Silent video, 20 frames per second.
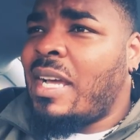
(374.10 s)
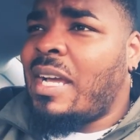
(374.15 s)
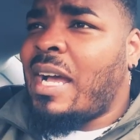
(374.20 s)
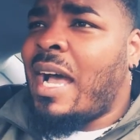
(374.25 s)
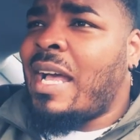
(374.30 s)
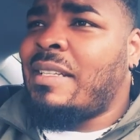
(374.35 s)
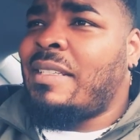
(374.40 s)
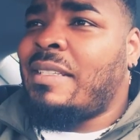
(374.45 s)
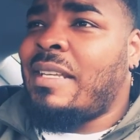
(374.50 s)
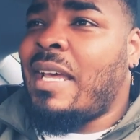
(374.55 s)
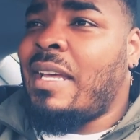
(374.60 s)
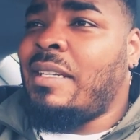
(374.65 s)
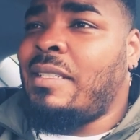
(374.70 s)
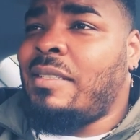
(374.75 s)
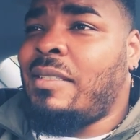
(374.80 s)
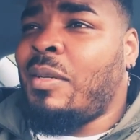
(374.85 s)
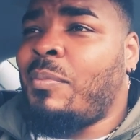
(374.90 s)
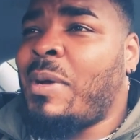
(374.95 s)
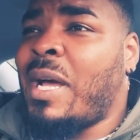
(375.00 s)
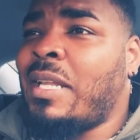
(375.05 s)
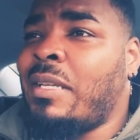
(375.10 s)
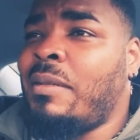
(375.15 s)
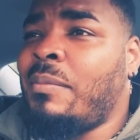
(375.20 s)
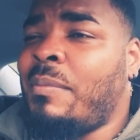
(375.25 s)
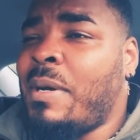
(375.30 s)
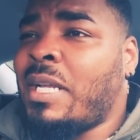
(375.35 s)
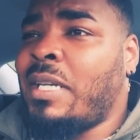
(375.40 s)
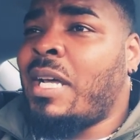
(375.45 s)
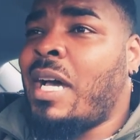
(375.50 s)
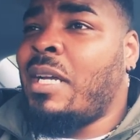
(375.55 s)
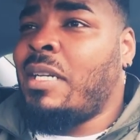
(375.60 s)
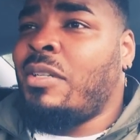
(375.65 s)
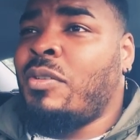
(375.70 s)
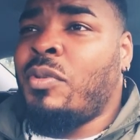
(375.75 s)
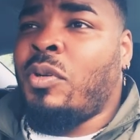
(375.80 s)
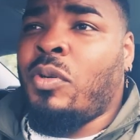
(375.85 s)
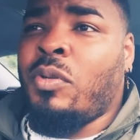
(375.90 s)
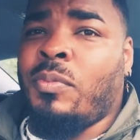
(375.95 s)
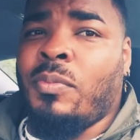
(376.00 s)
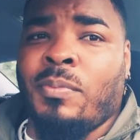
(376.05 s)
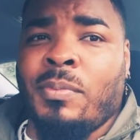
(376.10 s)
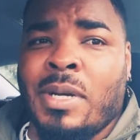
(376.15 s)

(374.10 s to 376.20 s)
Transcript: I said to my 9-year-old,